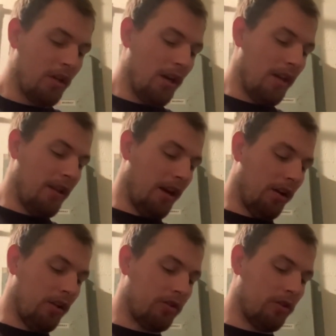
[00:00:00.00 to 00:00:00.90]
And then I
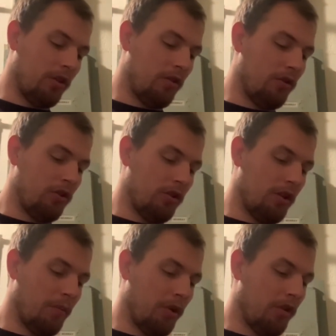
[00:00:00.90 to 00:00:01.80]
also use your
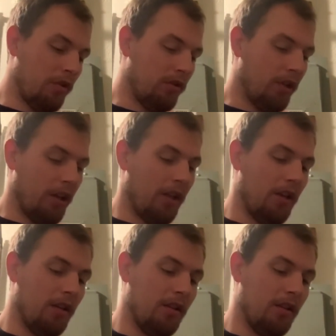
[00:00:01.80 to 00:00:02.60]
typical like